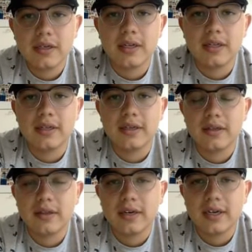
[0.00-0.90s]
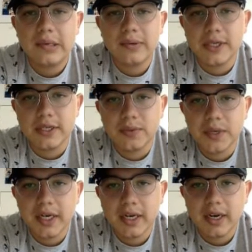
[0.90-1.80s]
And then the next one is
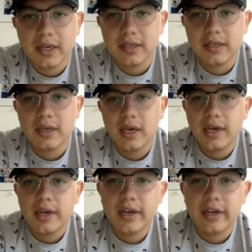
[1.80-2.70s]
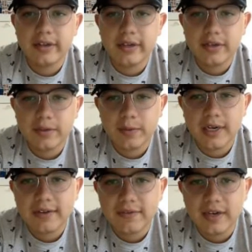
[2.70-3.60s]
reading guides, a
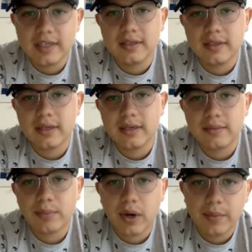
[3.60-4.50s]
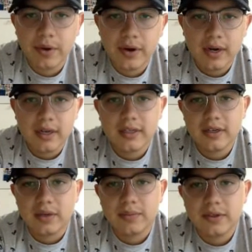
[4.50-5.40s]
teacher-made device intended primarily
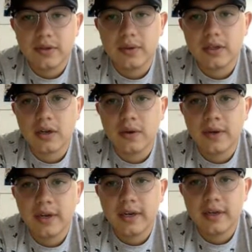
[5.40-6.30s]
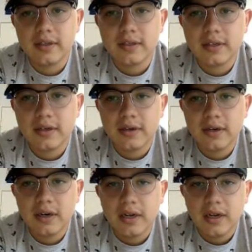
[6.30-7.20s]
to help students locate,
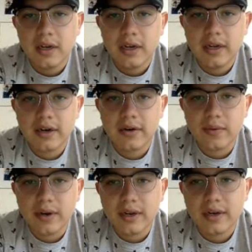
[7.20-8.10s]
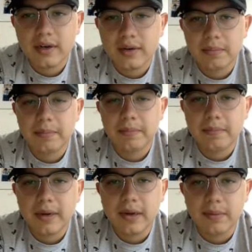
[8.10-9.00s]
consider, and write
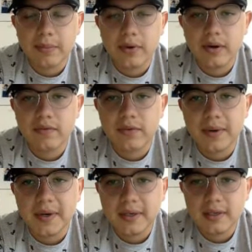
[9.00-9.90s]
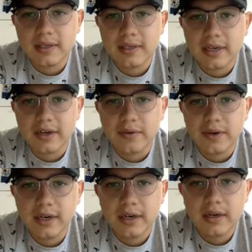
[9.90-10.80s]
about important information in assigned
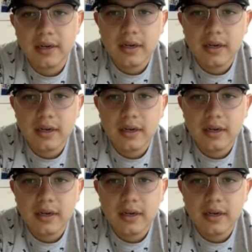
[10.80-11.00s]
reading